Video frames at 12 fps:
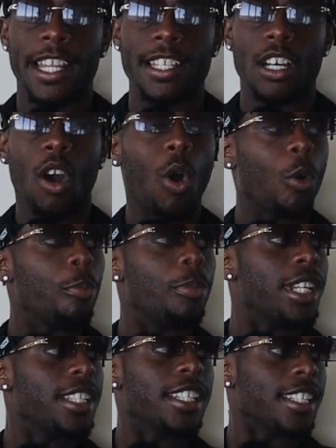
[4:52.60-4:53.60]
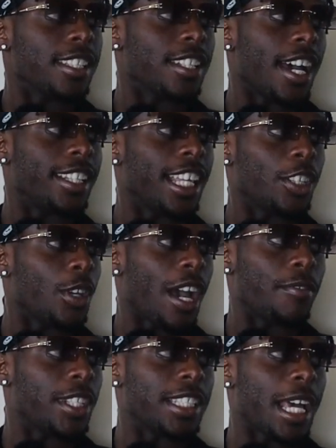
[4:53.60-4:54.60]
there's a whole business side that you
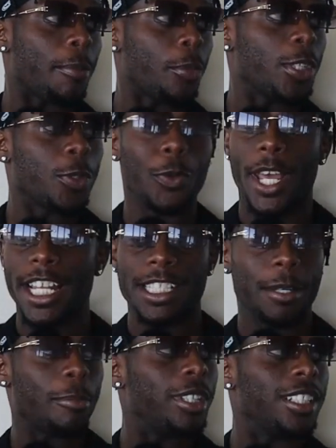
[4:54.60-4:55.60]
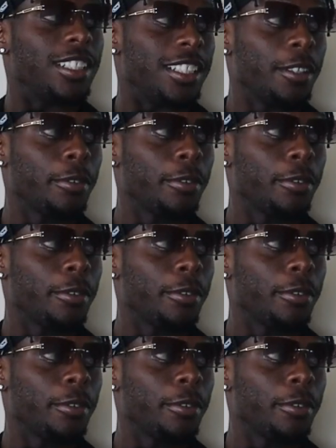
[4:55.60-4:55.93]
have to tap into, and it's completely